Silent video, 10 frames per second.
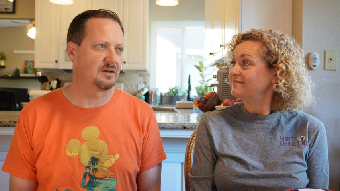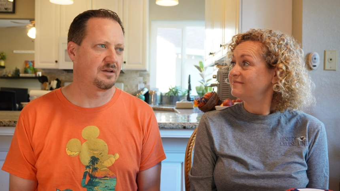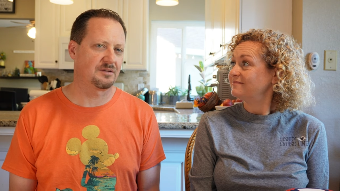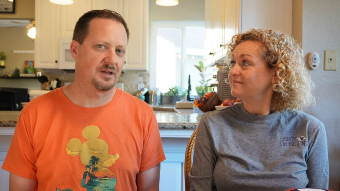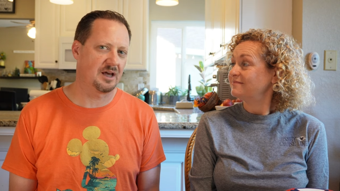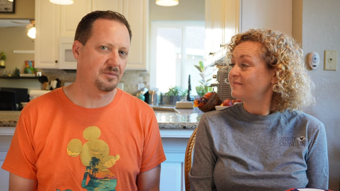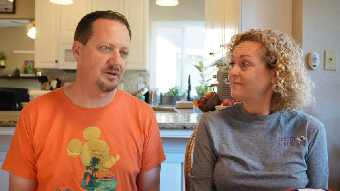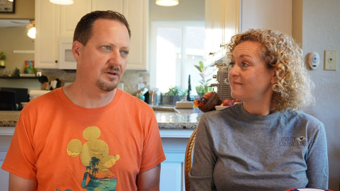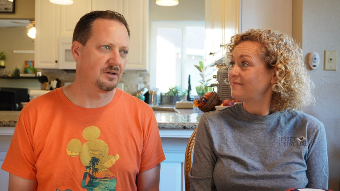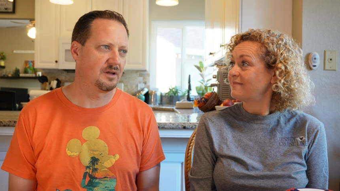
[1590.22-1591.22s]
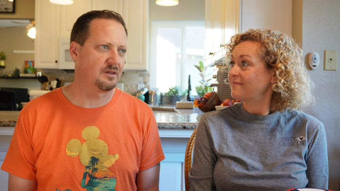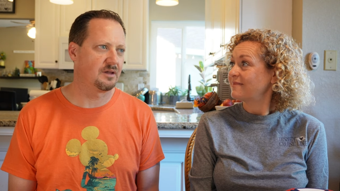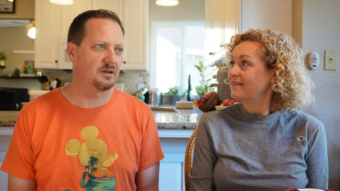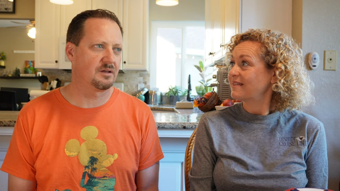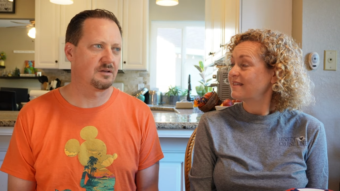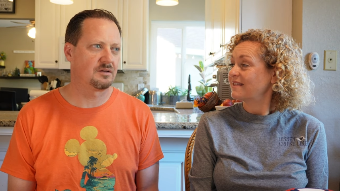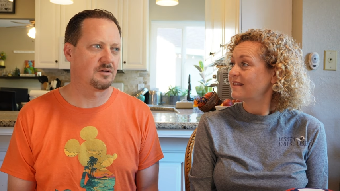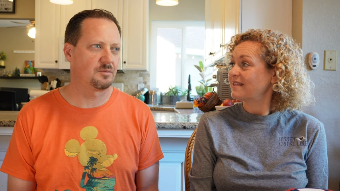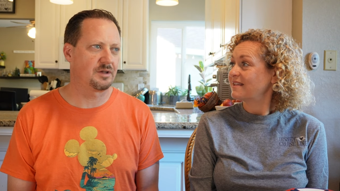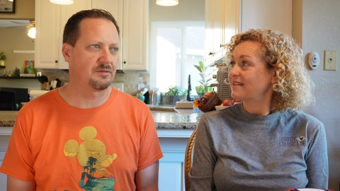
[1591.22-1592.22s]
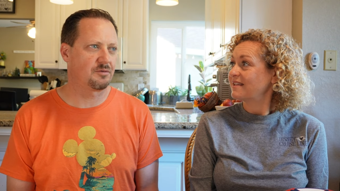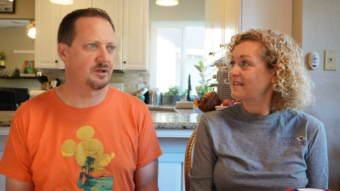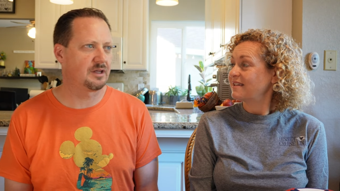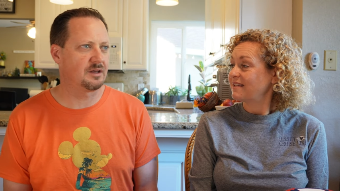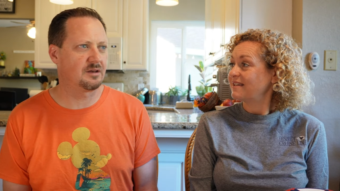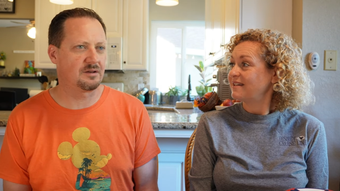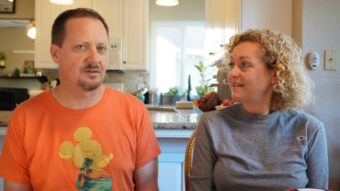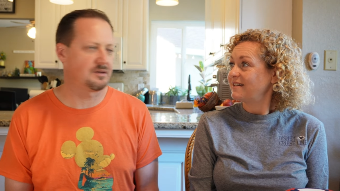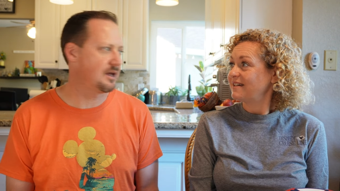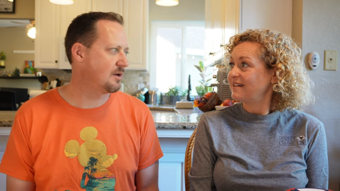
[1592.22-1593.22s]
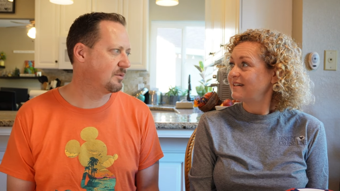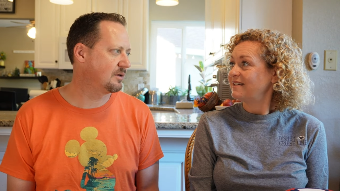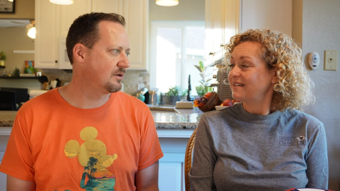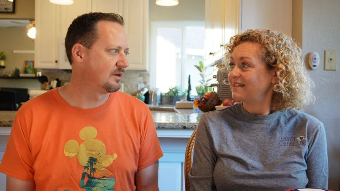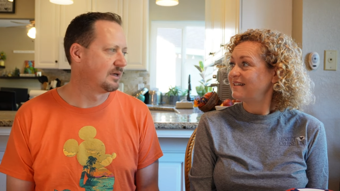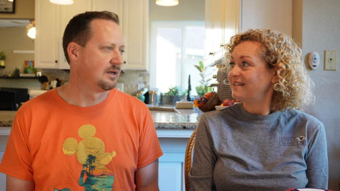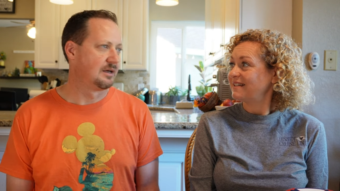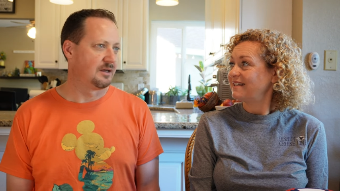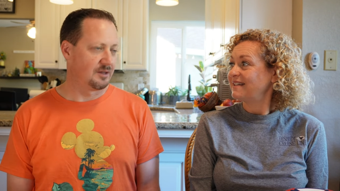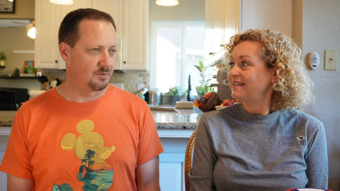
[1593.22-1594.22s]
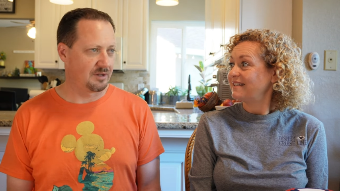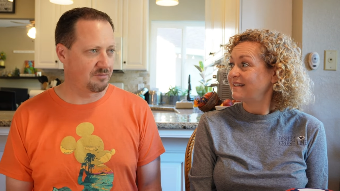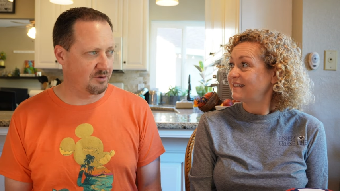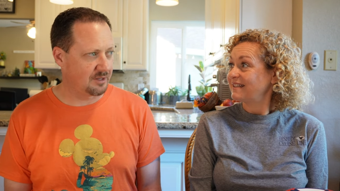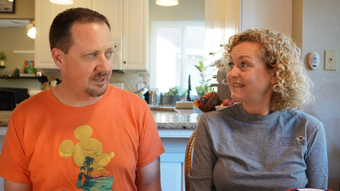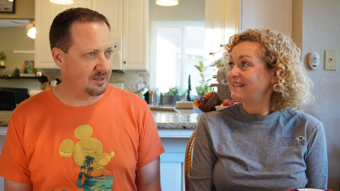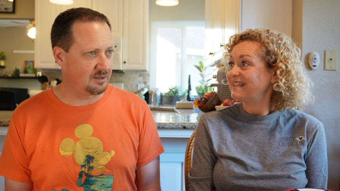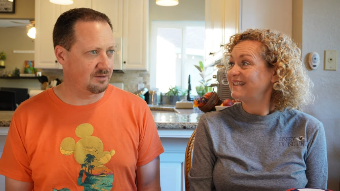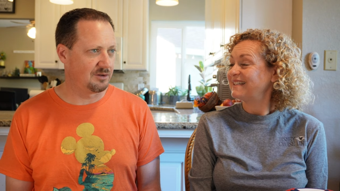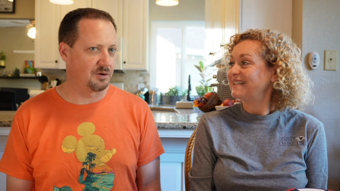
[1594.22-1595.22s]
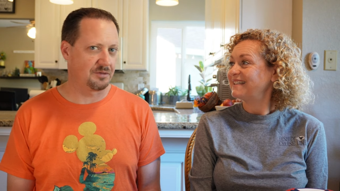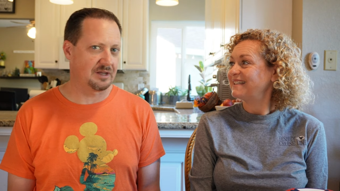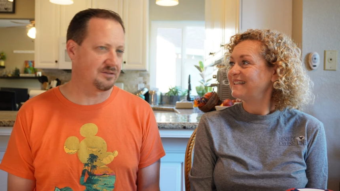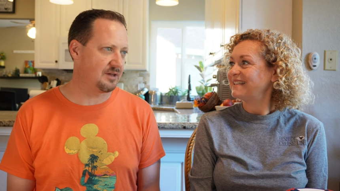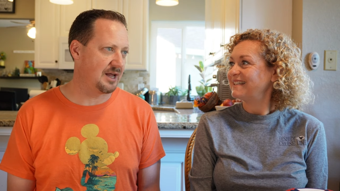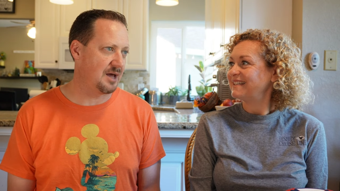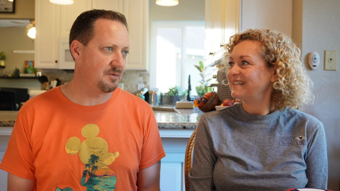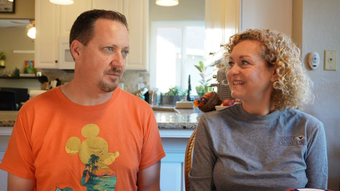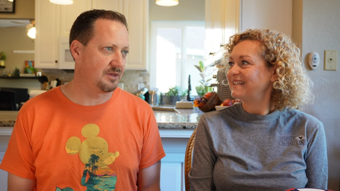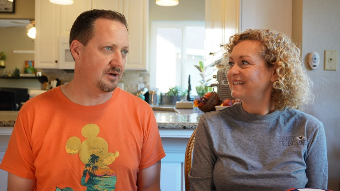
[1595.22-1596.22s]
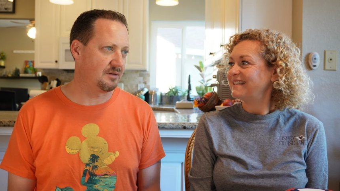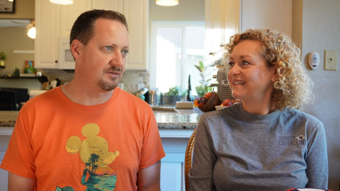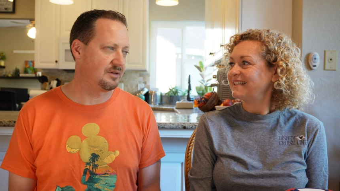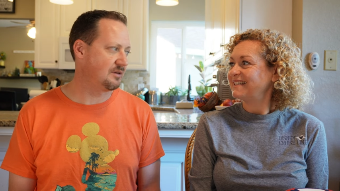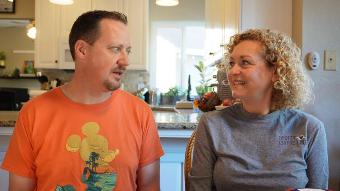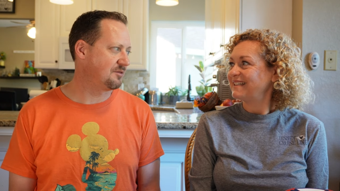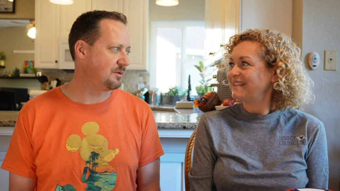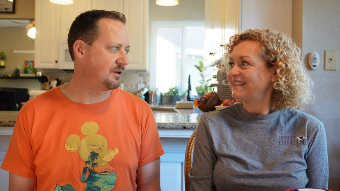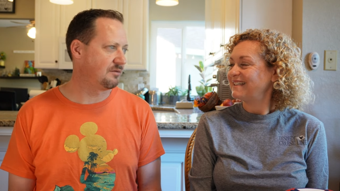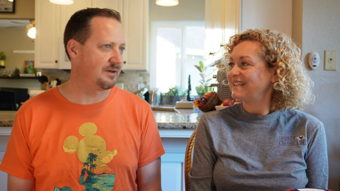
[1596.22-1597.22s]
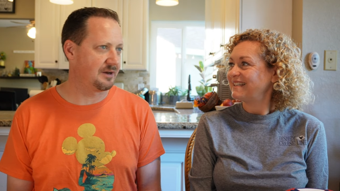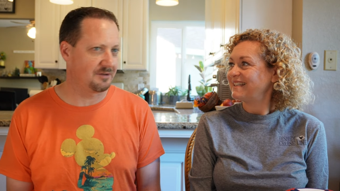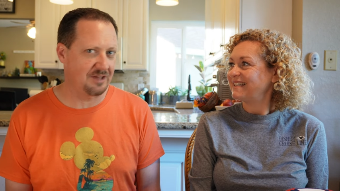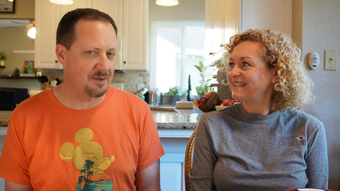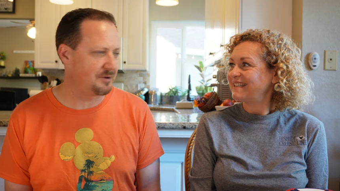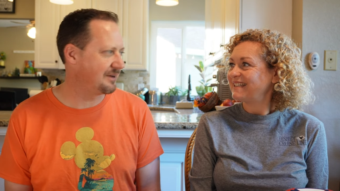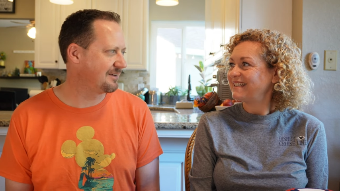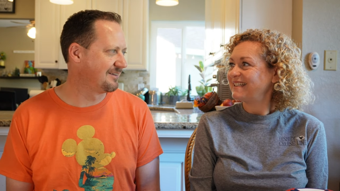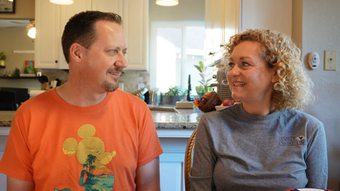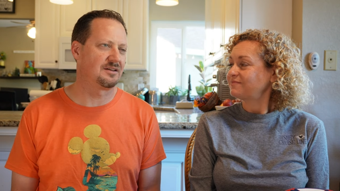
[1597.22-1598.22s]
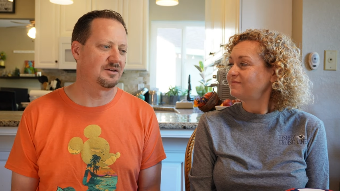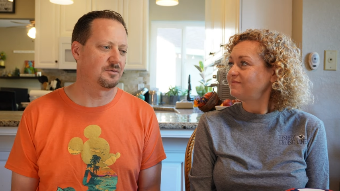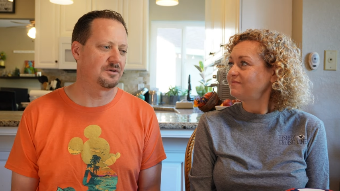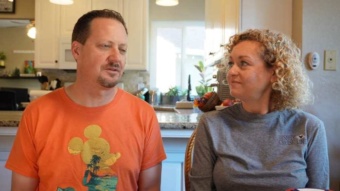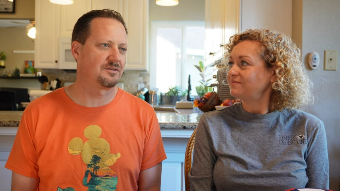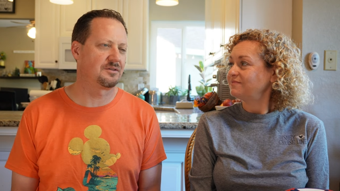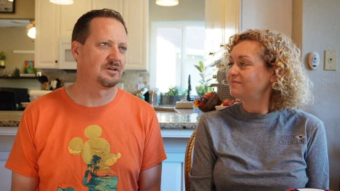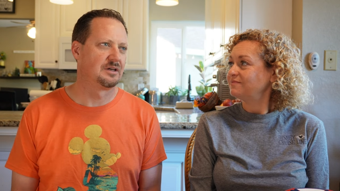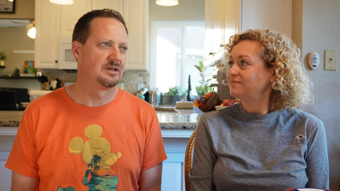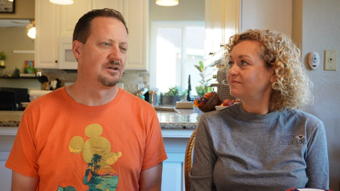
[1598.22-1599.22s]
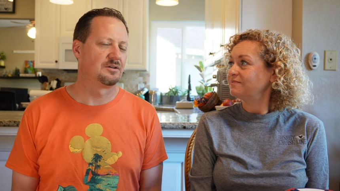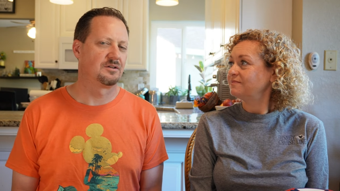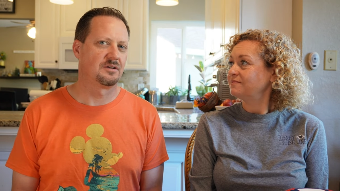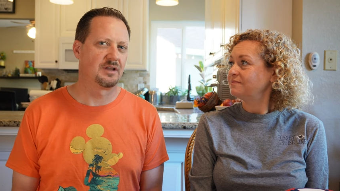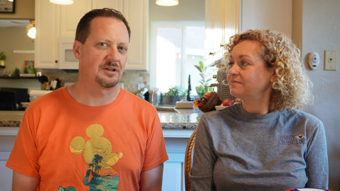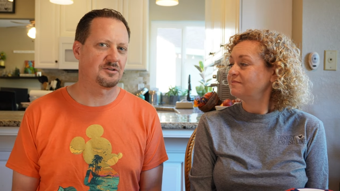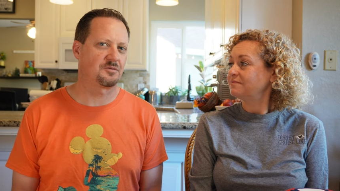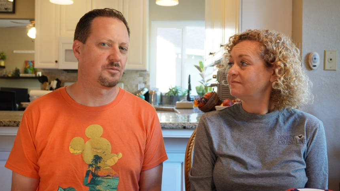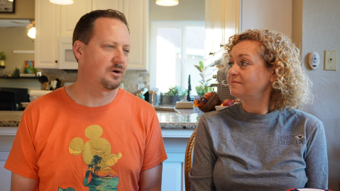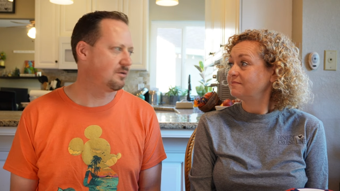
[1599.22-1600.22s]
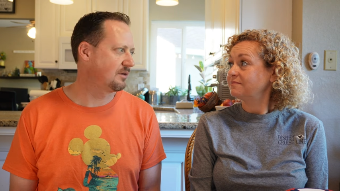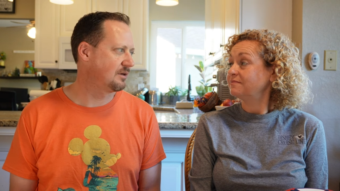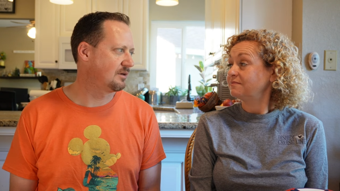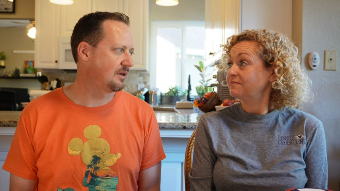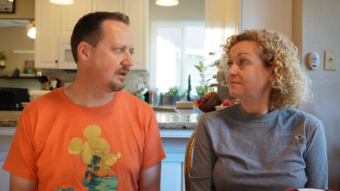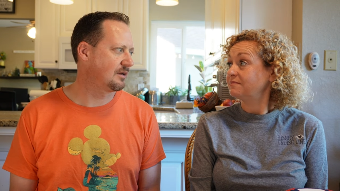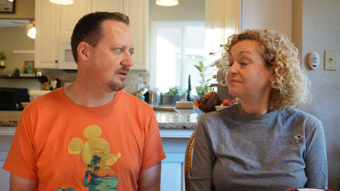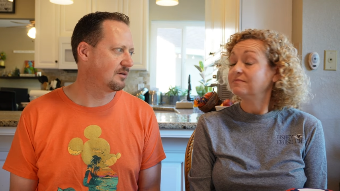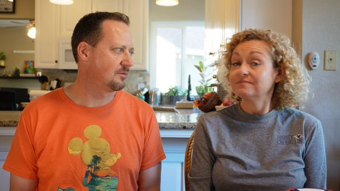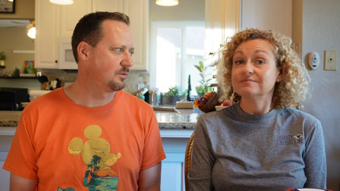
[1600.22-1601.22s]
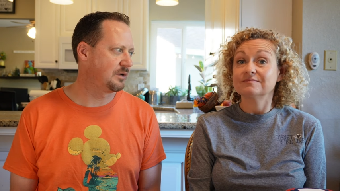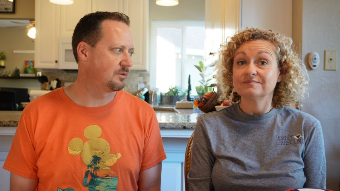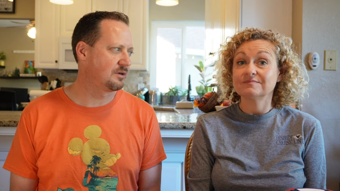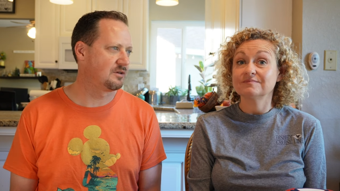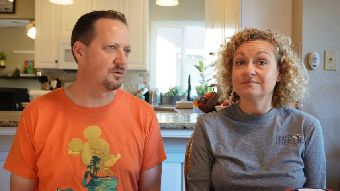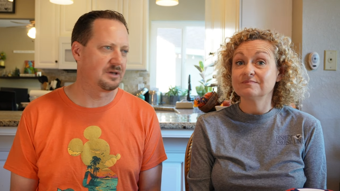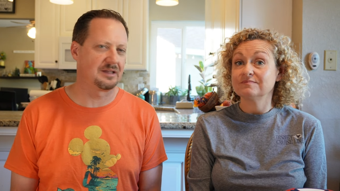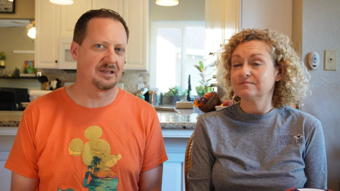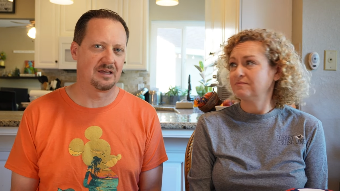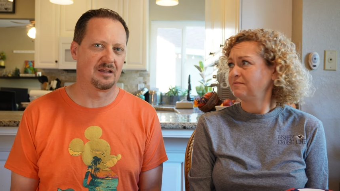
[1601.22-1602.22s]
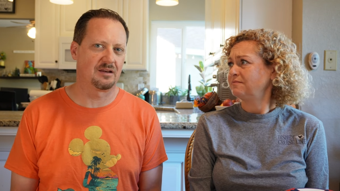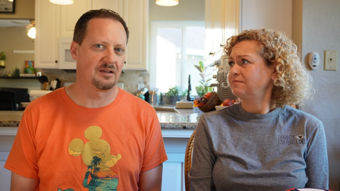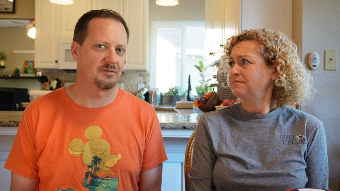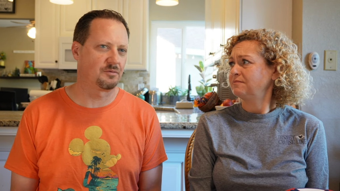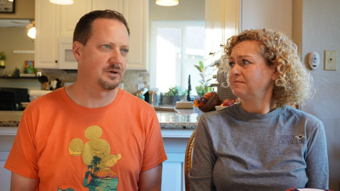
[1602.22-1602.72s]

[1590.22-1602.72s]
Speaker 1: then it doesn't happen, and then you plan for it again, it doesn't happen. You plan for it again, you don't think it's gonna happen, but then all of a sudden at the last minute you find out it's happening. It was not just worth it. Like we would do it again if